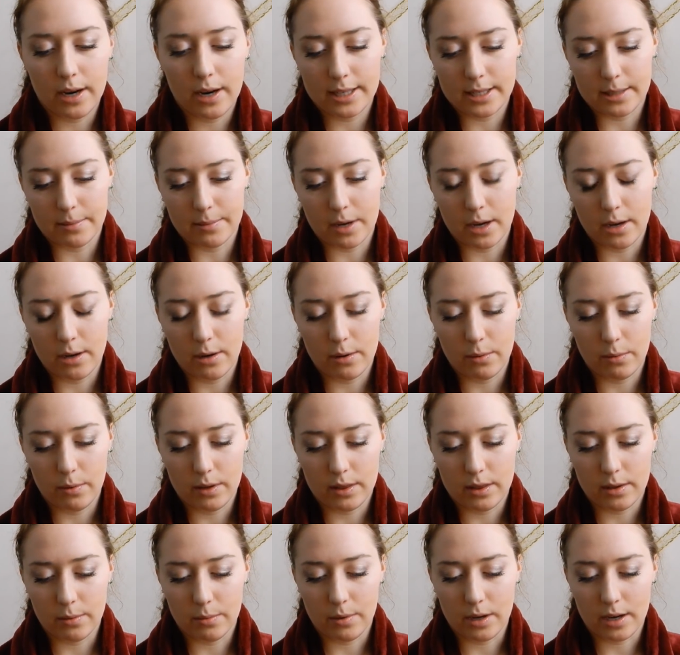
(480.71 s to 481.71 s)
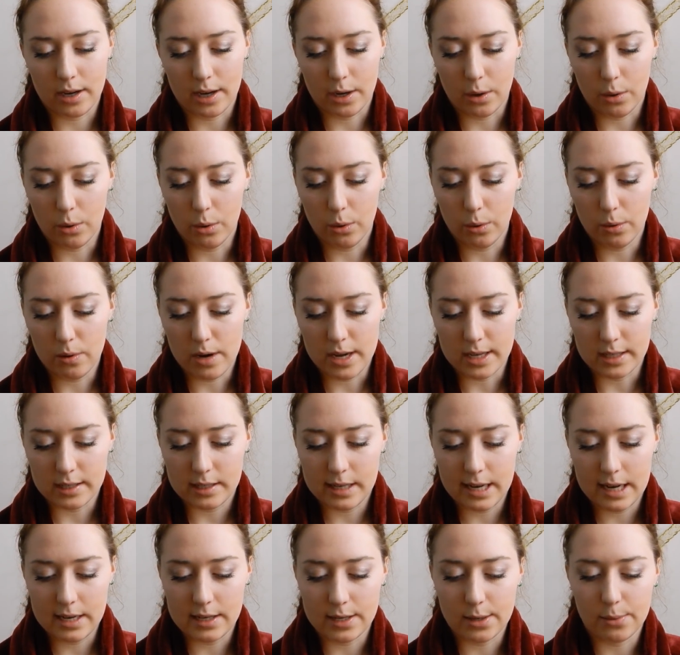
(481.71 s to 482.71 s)
wise, I'm going with the one I
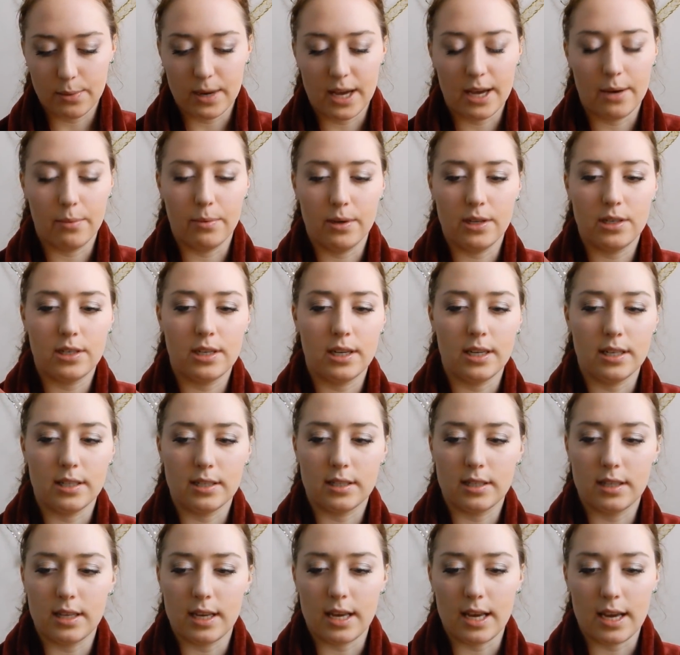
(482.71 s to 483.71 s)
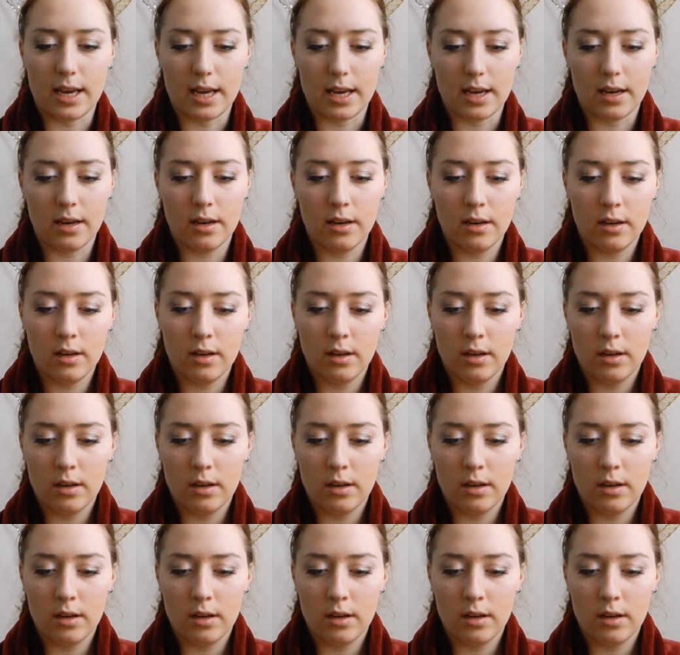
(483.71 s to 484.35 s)
always tend to wear, which is the